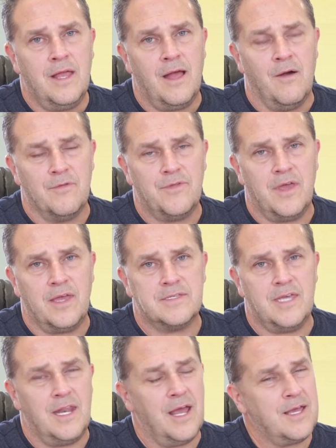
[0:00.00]
on
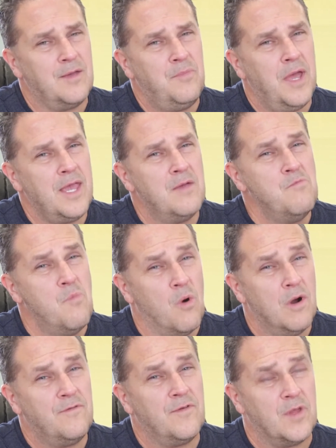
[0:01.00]
things, and I can pay you
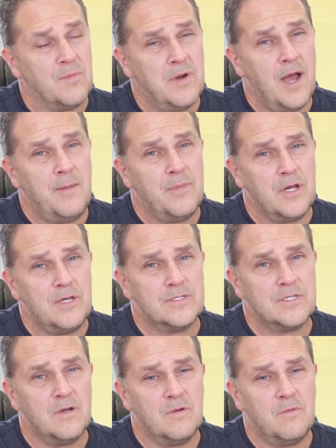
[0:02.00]
more for the property,
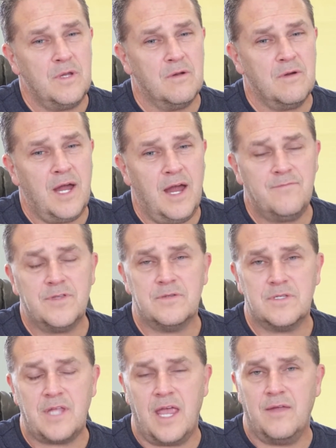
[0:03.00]
so we don't have to
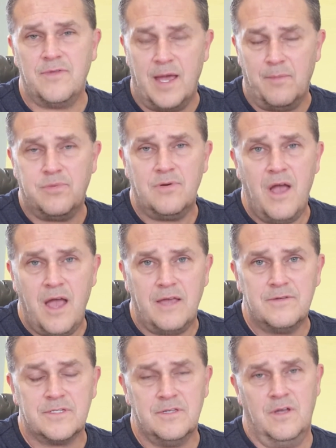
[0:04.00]
stay at that
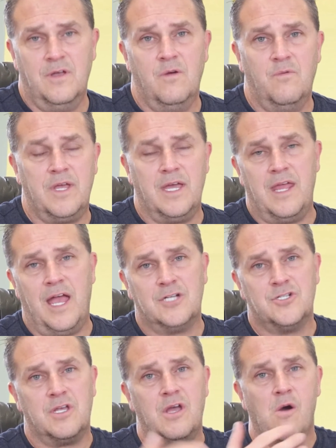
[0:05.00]
price. We can
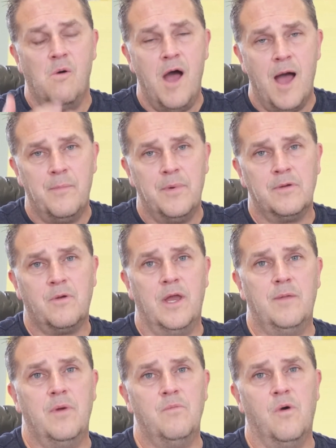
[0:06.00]
actually go up
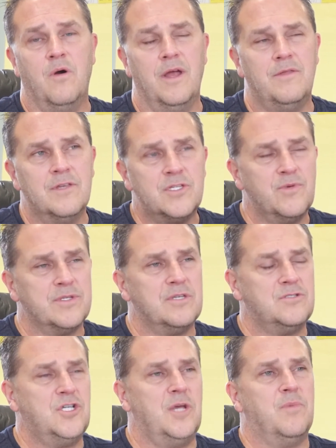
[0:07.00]
quite a bit more. And this was
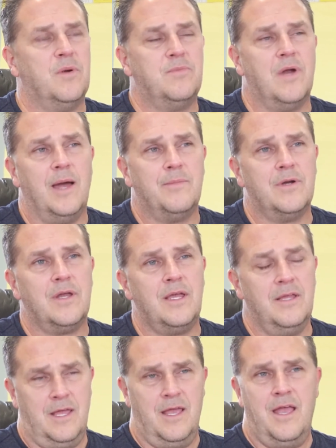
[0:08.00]
a cheaper
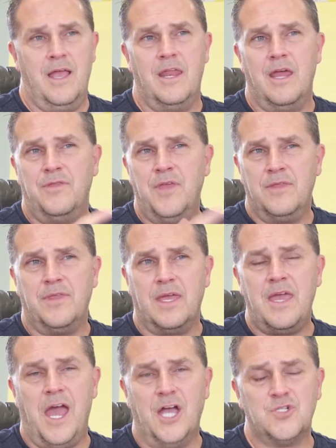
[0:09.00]
property, and I think the
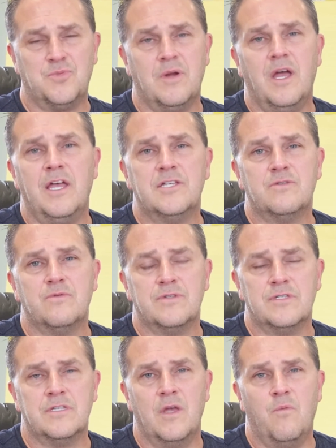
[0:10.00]
cash price
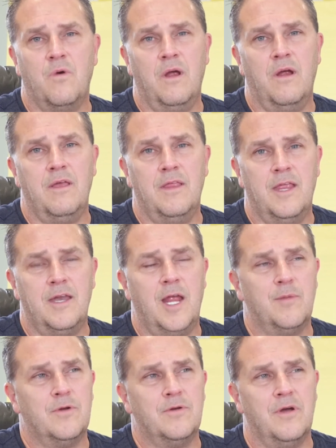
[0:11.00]
was somewhere in the
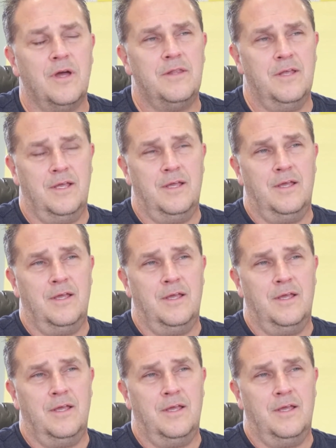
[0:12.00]
neighborhood